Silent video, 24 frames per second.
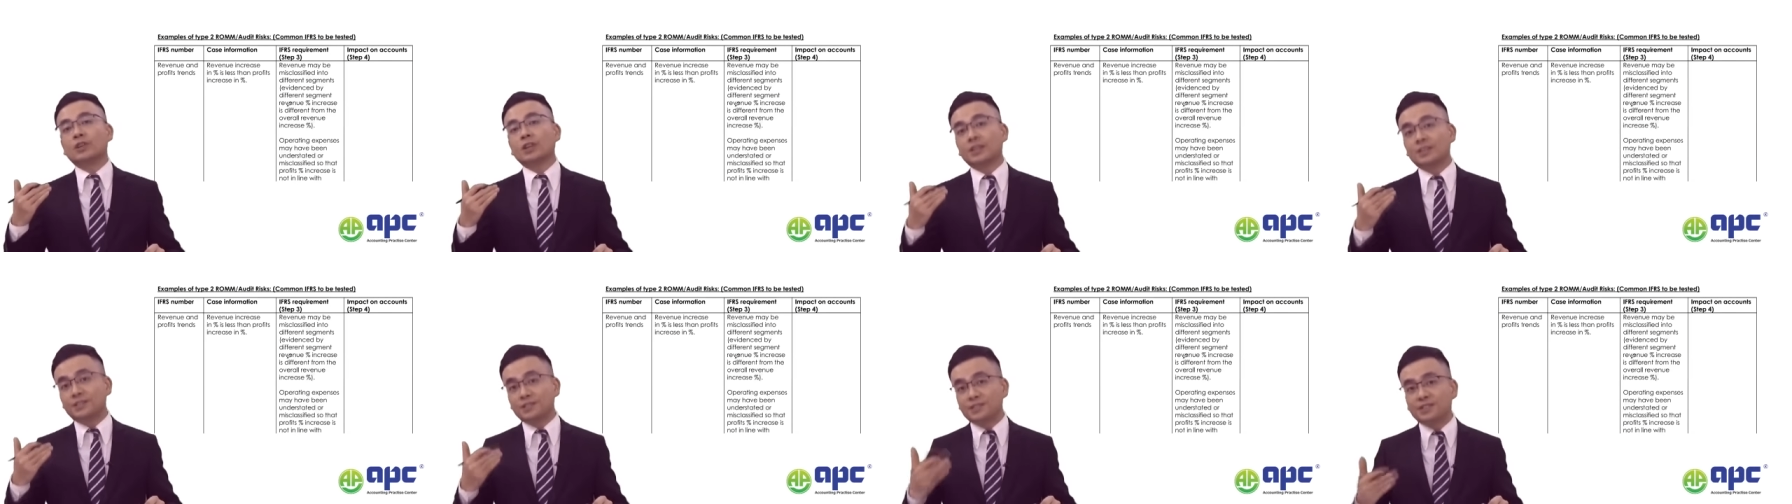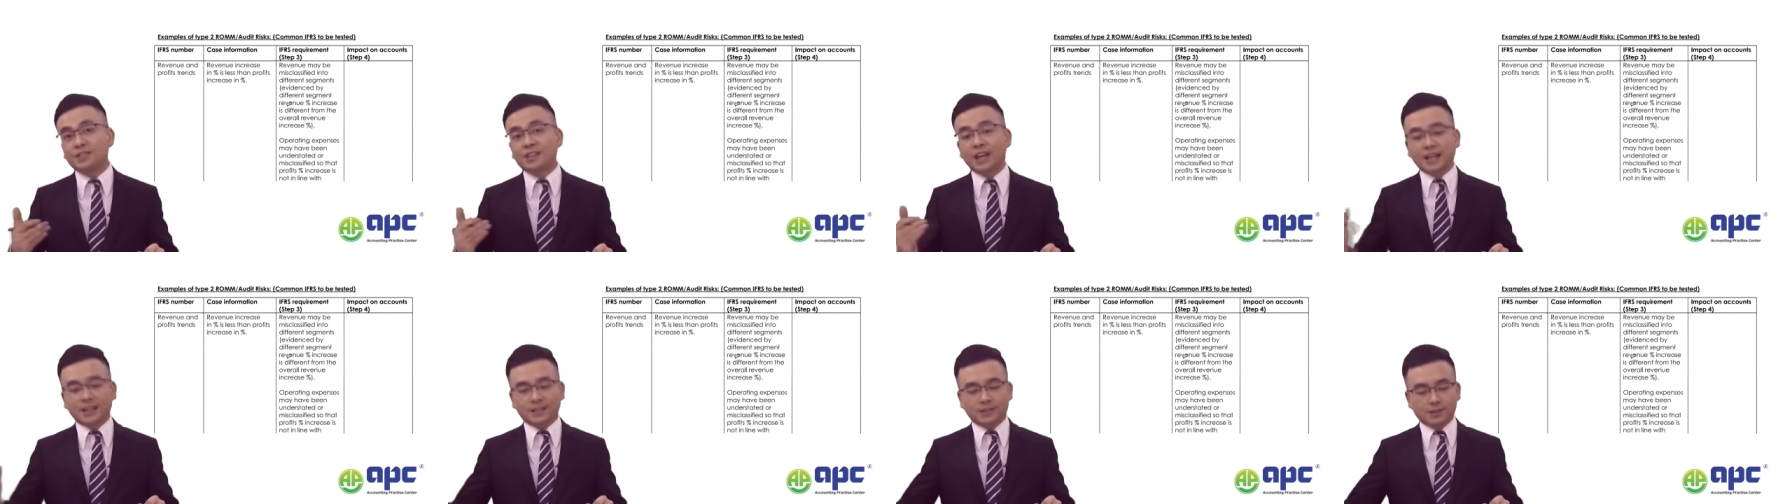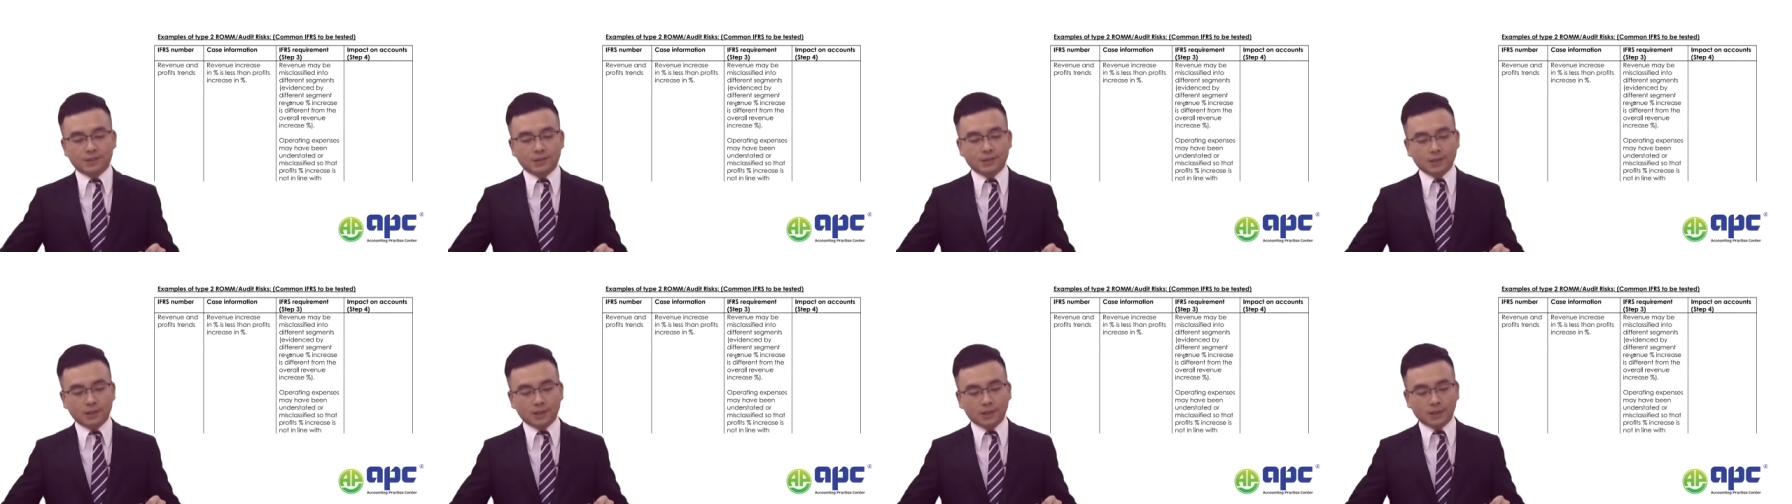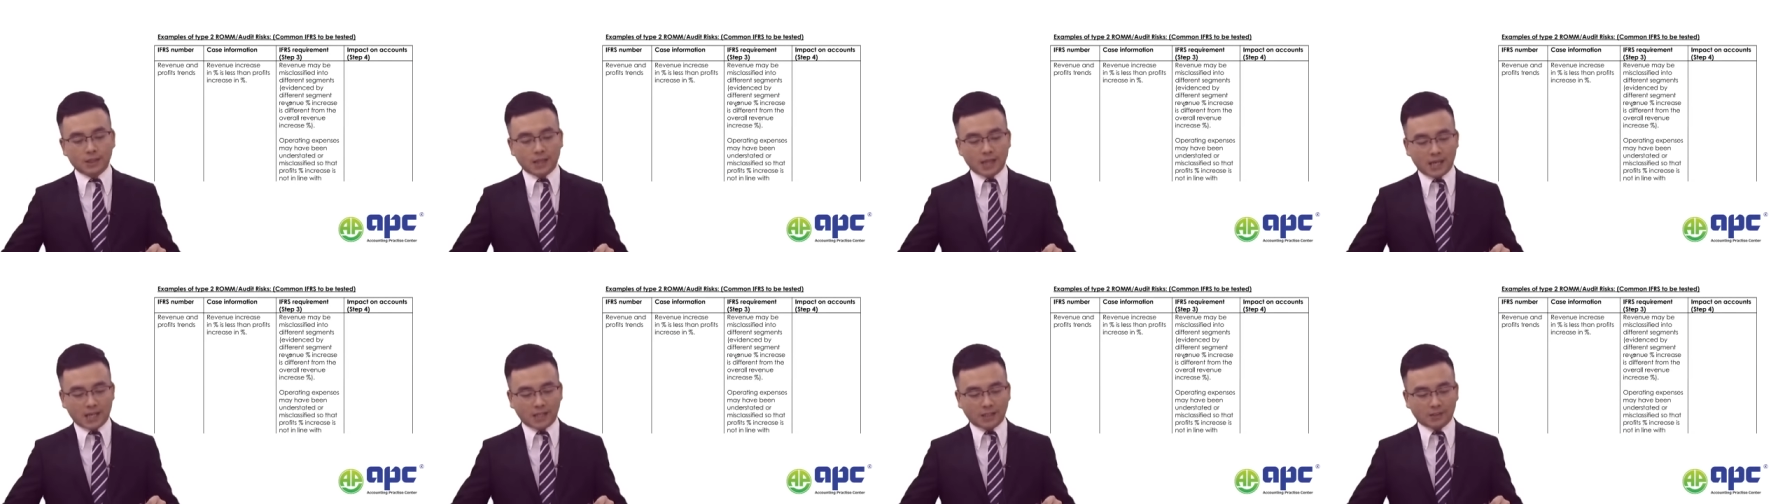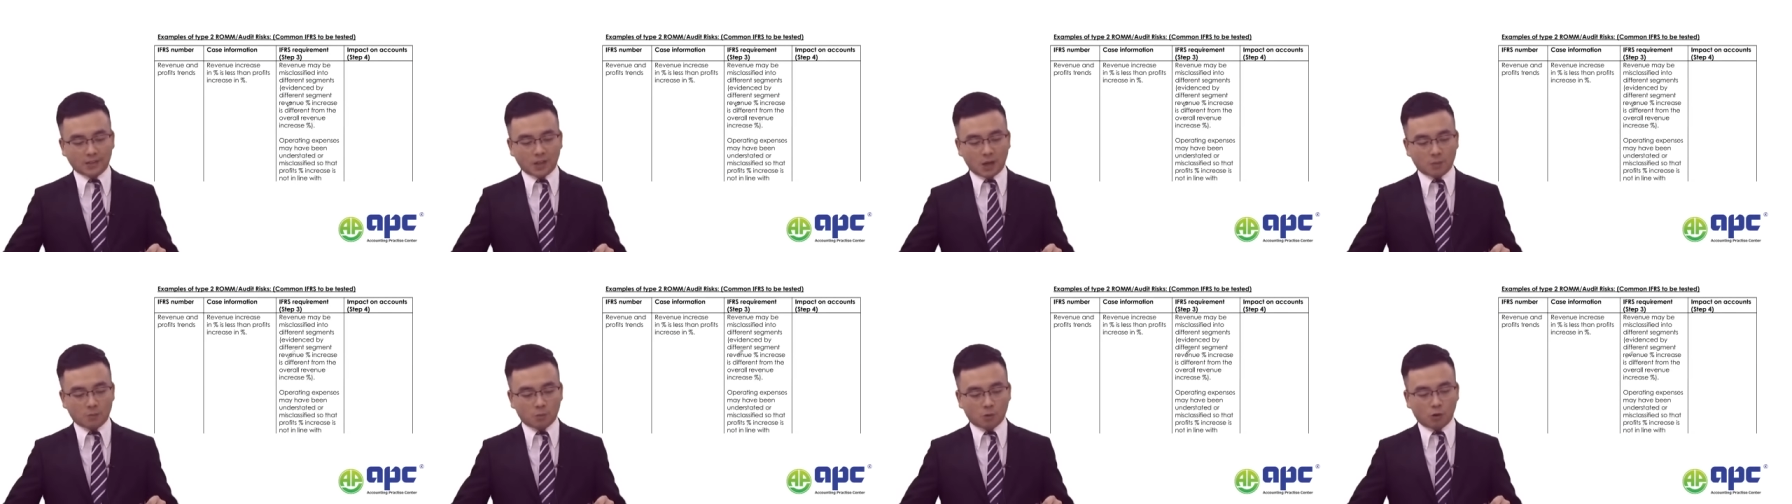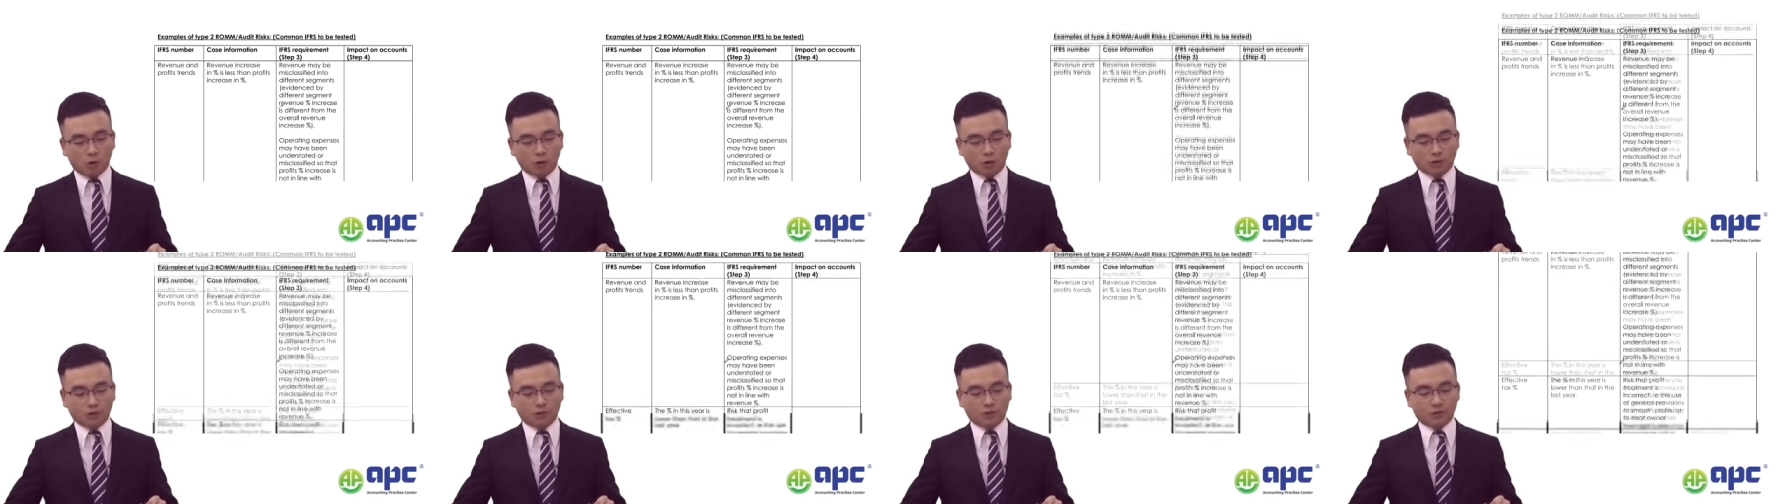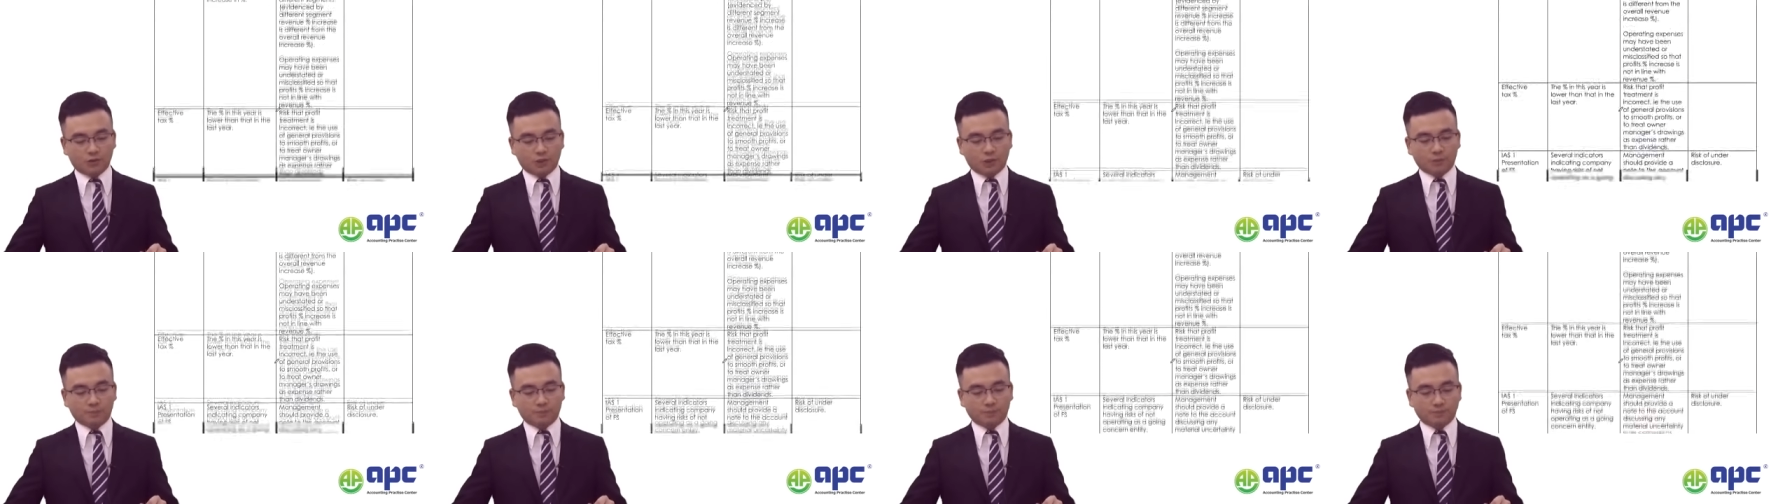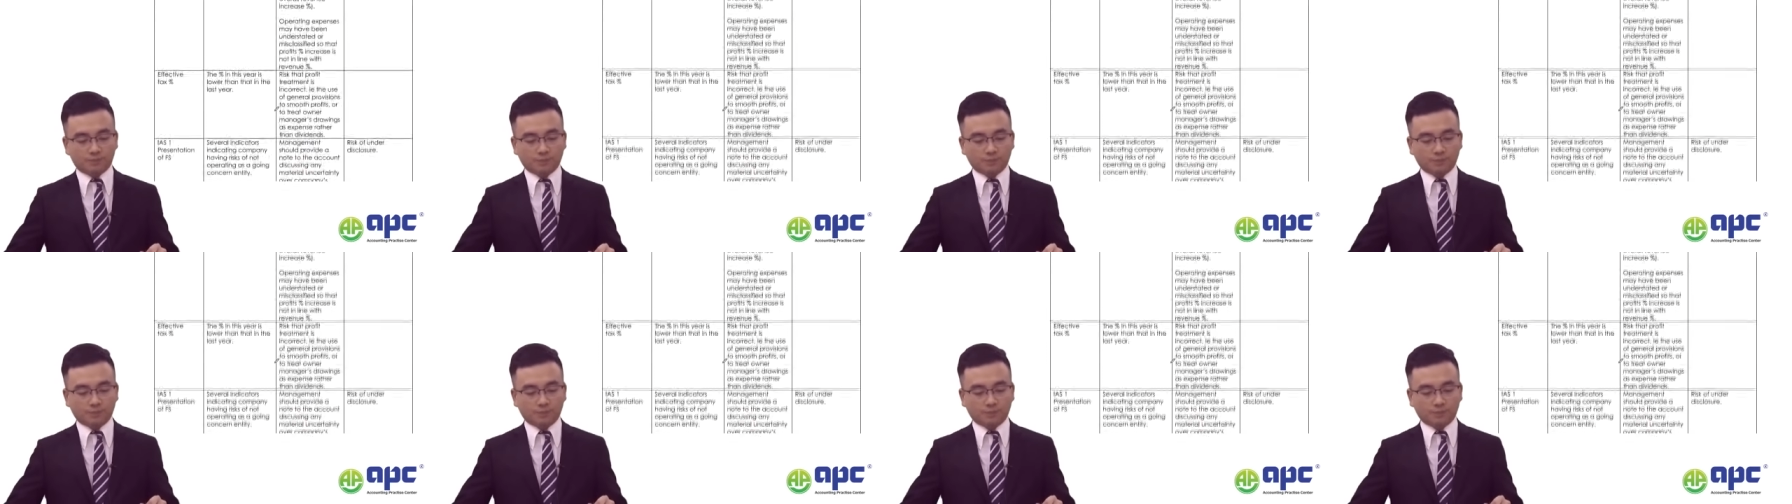set the exam question.